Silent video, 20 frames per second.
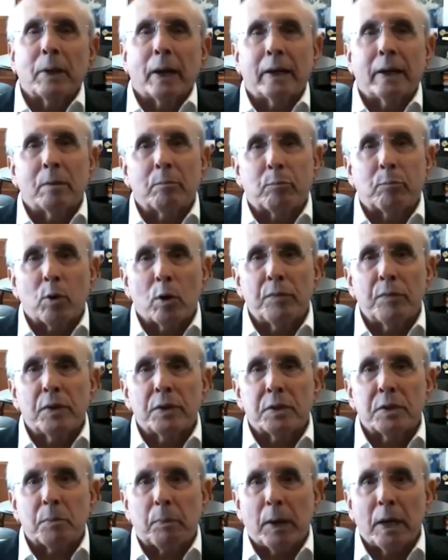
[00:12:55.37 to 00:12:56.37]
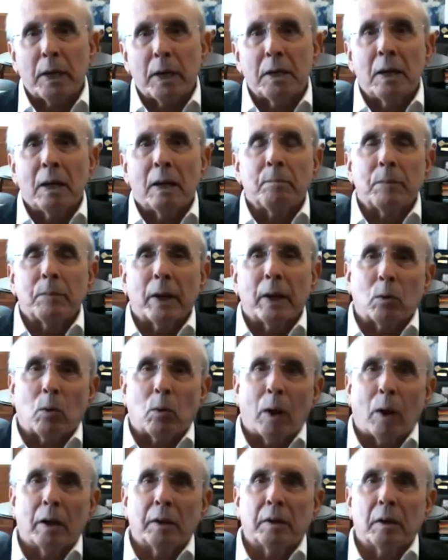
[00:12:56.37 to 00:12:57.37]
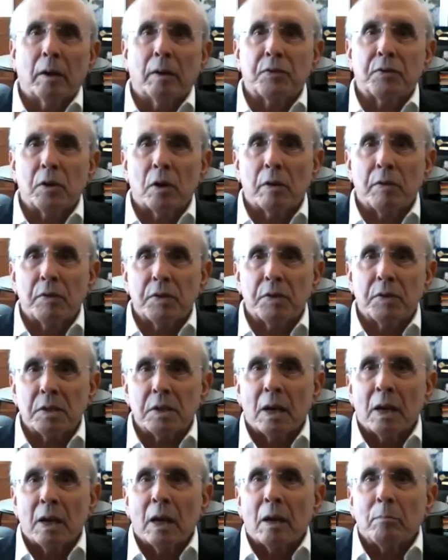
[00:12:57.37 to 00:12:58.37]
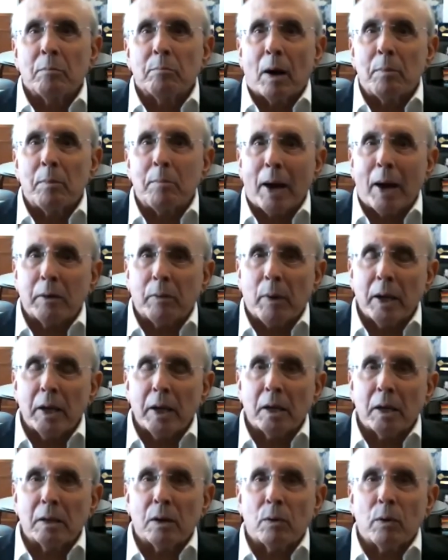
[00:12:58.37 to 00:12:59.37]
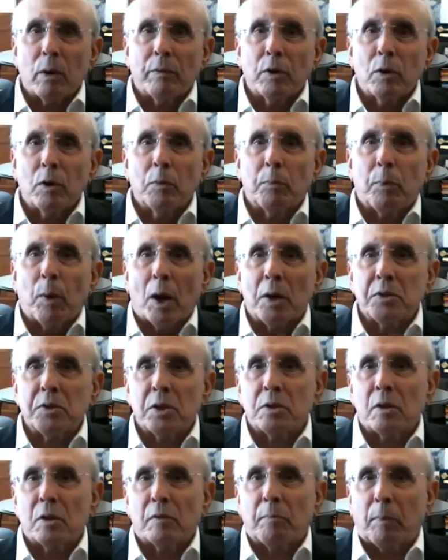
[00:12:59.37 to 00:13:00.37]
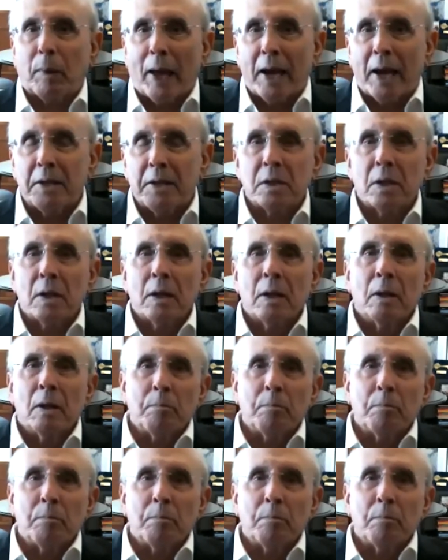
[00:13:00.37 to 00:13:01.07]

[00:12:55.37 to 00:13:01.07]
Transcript: and improved the speed and quality of services by migrating the review process of plans,